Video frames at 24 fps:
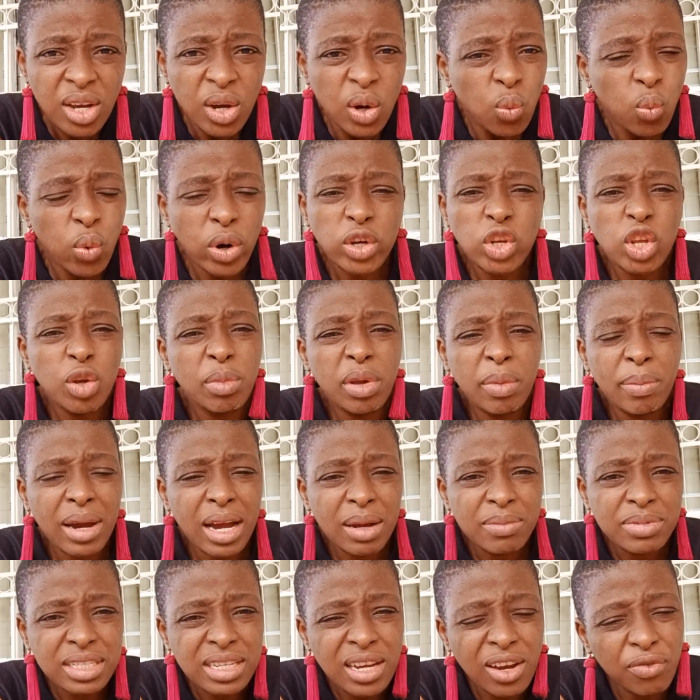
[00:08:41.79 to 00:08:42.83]
What do you mean
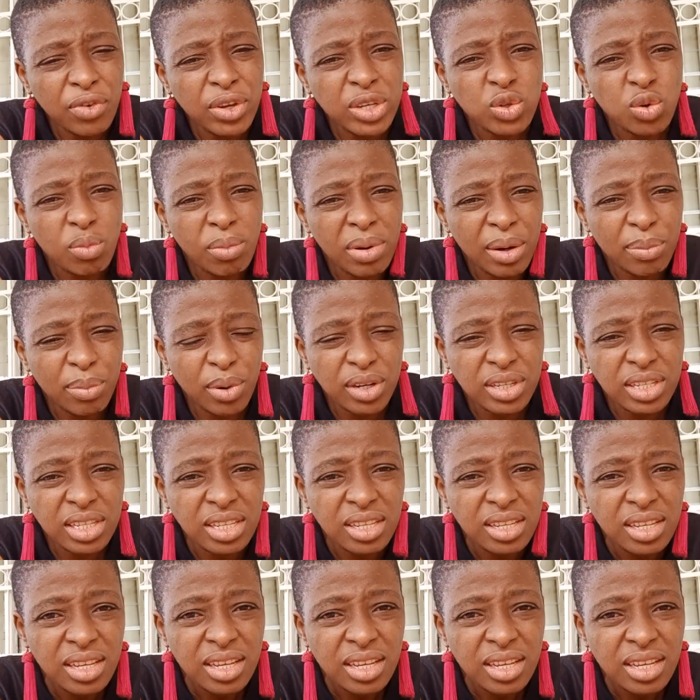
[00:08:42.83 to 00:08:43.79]
I'm selfish with my body?